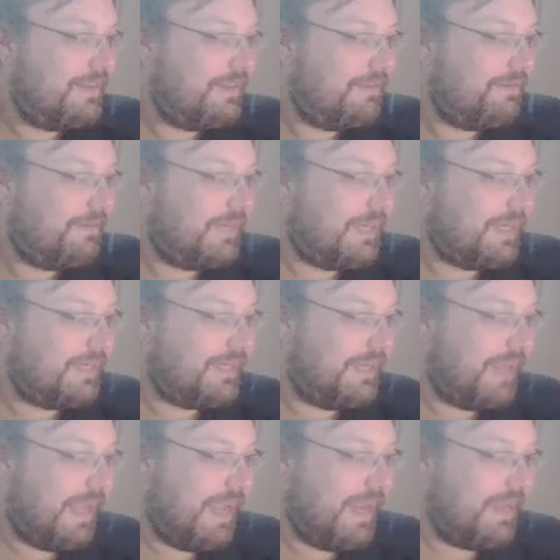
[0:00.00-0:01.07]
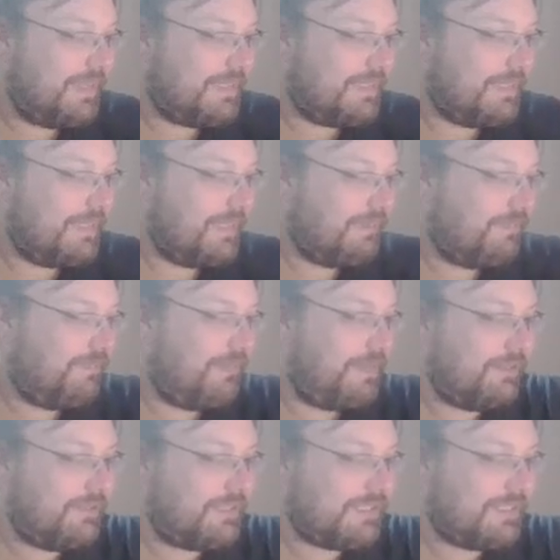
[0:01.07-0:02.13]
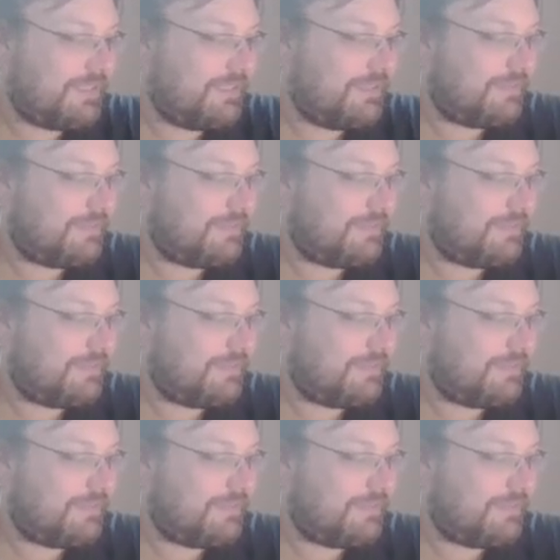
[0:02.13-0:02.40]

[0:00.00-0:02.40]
We got the 8 of Fiddles.